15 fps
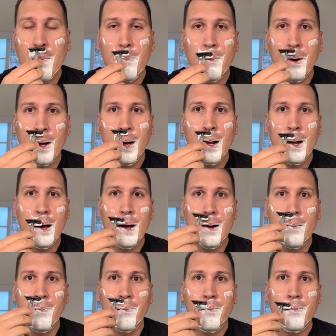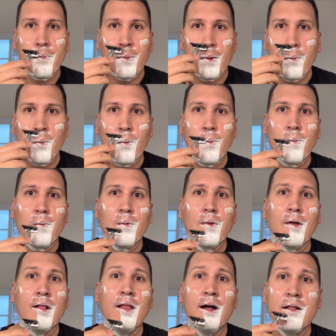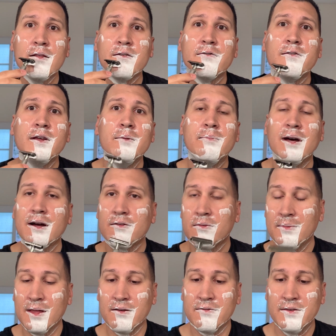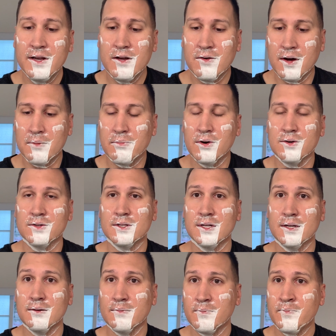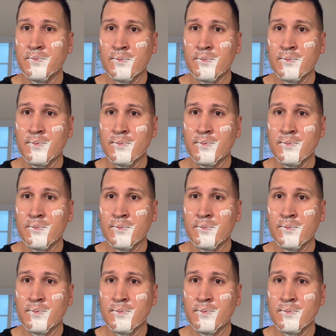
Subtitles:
But a lot of the feedback from that video I posted,